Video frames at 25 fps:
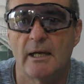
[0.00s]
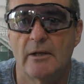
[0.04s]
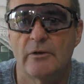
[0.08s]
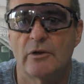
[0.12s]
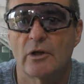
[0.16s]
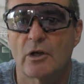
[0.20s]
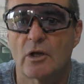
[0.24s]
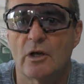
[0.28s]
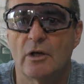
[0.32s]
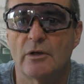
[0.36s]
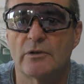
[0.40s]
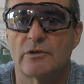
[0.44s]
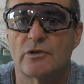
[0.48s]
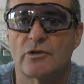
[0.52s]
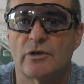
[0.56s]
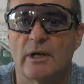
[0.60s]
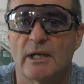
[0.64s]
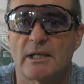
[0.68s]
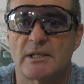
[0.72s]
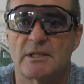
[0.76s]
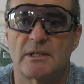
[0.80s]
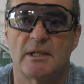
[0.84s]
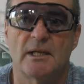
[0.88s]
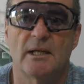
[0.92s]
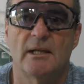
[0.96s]
and the
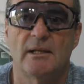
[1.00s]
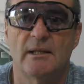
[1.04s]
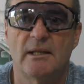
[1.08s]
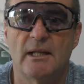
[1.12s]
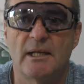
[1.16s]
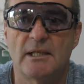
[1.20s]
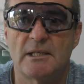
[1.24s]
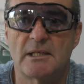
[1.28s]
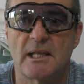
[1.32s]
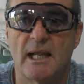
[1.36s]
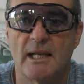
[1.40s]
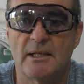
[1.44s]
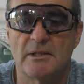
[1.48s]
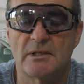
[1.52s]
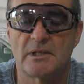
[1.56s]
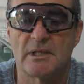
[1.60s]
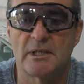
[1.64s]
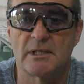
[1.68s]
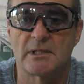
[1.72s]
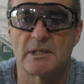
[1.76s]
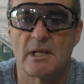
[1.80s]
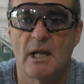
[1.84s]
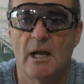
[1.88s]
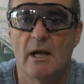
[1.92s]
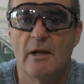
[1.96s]
contrast in these
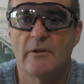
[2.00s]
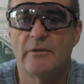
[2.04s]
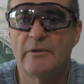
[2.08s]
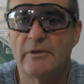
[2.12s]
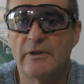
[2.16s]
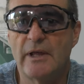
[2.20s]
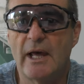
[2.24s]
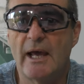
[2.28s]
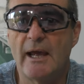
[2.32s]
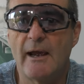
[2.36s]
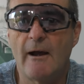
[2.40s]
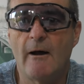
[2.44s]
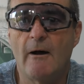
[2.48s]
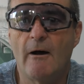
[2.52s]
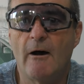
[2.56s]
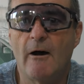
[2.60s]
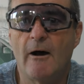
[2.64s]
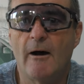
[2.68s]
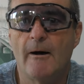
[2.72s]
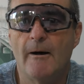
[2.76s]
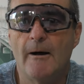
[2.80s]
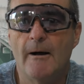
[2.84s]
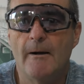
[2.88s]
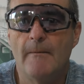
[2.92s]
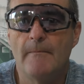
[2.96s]
lenses. They're
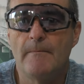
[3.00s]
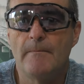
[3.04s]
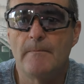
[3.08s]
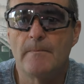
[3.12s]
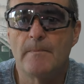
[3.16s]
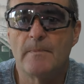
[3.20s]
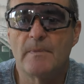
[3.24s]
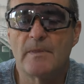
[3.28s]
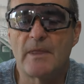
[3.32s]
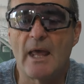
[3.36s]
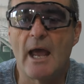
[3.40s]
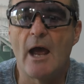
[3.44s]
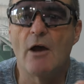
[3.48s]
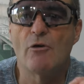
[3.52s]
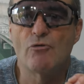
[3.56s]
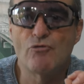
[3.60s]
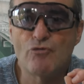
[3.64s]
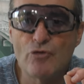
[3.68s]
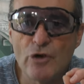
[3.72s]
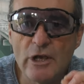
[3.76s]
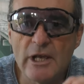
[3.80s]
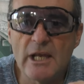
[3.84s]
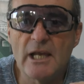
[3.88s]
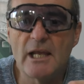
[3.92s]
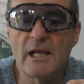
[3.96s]

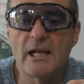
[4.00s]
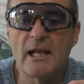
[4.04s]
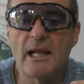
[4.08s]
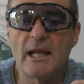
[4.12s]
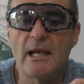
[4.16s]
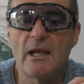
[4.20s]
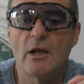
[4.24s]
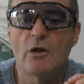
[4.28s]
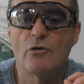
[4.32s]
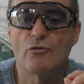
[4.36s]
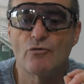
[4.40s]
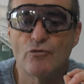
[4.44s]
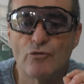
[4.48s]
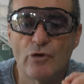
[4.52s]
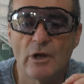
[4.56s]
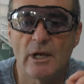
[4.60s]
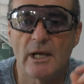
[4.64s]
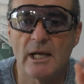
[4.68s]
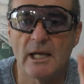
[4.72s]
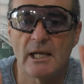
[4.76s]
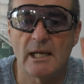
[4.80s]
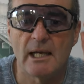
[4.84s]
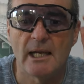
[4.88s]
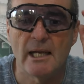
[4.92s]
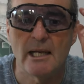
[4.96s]
really,
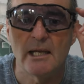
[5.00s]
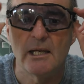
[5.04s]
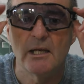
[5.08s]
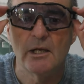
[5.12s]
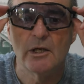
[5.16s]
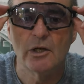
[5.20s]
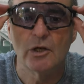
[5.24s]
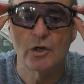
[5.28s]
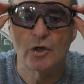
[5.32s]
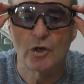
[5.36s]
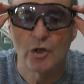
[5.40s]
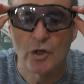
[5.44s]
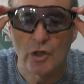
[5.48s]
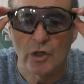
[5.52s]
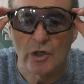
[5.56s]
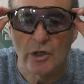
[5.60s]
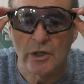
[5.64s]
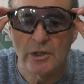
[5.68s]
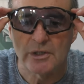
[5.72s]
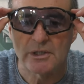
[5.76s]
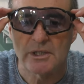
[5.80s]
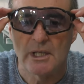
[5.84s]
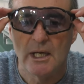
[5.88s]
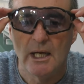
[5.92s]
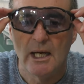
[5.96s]
really
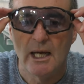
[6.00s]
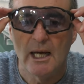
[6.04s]
good.